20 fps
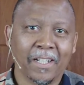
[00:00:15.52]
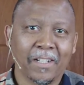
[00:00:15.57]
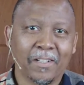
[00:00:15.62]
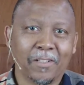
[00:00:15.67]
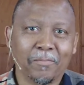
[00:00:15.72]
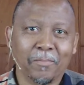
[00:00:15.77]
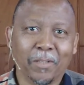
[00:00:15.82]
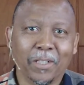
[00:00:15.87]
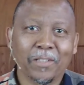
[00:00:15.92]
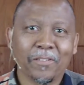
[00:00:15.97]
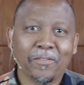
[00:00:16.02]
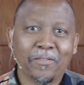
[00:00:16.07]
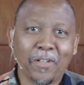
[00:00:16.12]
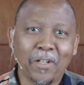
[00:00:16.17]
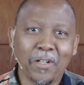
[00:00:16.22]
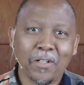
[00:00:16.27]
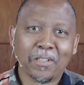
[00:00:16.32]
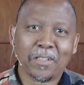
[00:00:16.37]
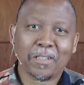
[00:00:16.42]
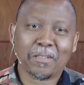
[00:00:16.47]
Good morning,
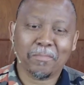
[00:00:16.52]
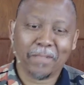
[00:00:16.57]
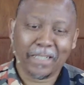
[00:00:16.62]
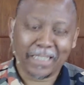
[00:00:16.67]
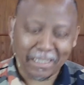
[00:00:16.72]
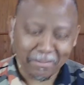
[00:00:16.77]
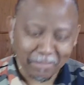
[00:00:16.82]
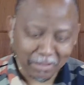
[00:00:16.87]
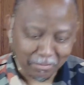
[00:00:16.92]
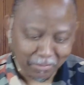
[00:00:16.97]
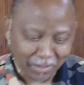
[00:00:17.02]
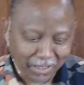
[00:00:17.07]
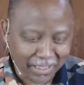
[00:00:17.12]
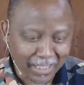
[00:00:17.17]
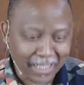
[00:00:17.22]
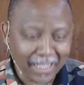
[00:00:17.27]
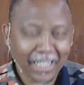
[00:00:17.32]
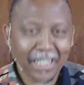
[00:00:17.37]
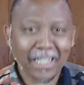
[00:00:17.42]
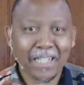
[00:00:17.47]
folks. My name is
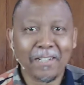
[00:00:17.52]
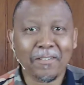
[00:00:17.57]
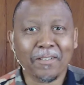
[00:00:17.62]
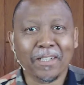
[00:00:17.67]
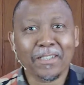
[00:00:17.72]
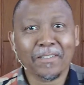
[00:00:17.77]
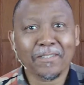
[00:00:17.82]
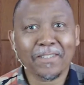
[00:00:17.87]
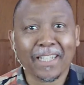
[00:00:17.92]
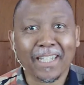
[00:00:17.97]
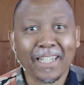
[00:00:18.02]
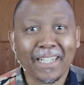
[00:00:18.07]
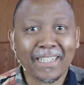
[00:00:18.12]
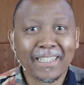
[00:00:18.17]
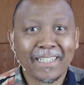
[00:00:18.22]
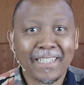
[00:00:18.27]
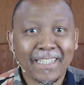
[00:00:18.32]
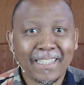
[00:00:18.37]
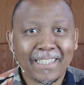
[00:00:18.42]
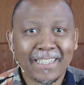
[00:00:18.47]
Mosala, one of the
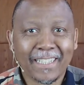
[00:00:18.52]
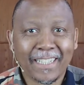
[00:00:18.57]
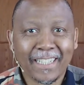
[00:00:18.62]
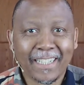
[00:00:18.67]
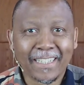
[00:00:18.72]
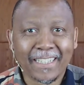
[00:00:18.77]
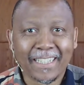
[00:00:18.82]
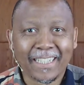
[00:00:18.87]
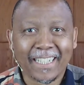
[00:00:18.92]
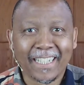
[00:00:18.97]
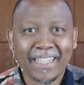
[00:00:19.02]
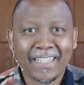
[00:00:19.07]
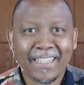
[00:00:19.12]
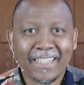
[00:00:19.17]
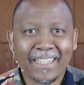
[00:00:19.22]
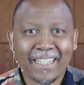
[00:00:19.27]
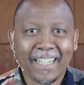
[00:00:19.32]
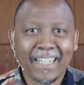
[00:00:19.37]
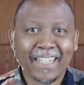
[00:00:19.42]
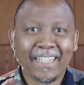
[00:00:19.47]
elders here at Grace
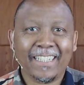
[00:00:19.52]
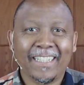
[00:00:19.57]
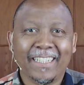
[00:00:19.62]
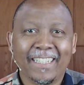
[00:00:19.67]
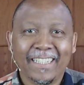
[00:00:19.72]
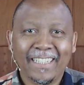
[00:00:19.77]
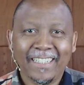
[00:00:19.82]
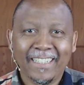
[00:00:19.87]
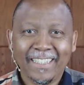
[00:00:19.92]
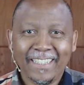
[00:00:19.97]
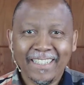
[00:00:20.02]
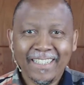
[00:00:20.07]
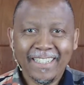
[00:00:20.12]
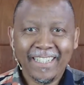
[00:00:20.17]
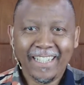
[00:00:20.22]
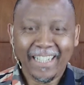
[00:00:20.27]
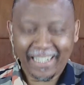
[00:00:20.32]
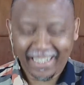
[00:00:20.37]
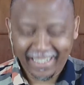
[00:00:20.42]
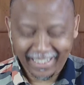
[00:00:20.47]
Gen.
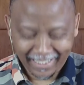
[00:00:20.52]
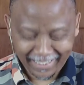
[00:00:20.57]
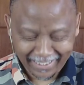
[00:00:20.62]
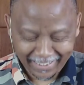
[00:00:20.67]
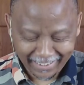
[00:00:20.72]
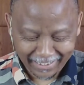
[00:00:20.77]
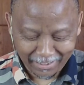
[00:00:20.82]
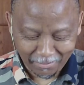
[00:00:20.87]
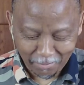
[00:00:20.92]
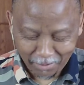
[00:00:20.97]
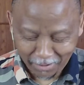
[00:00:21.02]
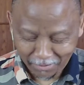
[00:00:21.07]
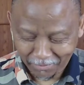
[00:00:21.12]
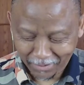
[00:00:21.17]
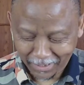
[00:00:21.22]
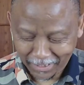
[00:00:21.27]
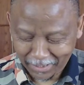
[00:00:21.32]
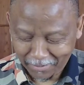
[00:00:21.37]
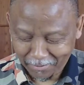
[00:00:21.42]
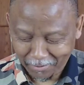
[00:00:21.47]
It is a
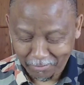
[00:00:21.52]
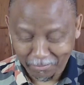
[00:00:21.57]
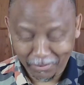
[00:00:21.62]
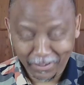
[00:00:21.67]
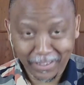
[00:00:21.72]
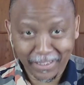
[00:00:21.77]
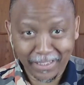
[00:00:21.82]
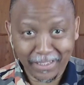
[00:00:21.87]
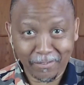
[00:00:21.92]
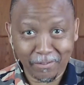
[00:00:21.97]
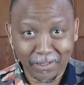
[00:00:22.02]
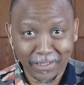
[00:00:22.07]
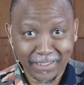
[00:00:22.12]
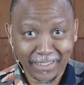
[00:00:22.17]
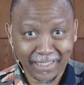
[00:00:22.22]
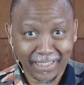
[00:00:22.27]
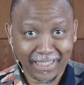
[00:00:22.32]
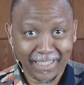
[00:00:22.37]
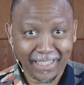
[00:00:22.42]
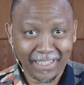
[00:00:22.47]
privilege for me once
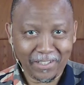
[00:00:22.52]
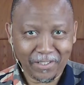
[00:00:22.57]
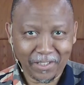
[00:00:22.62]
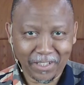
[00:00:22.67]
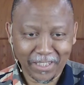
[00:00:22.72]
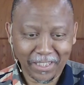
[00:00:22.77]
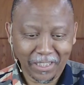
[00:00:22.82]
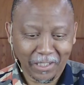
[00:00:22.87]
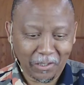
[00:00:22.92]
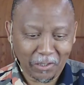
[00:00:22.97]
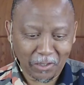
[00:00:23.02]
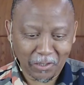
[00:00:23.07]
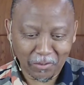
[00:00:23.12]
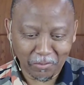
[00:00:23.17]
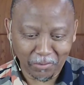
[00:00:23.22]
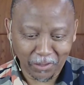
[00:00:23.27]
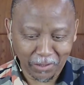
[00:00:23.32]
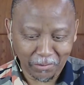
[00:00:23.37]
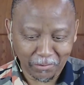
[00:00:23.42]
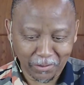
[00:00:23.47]
again to share God's
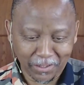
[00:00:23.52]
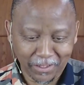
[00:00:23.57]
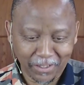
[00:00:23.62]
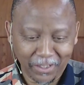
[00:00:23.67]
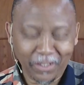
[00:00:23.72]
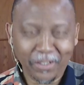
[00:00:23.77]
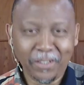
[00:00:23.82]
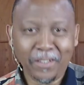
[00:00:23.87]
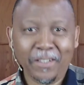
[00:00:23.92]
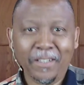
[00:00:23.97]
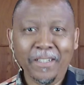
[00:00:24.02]
word with you.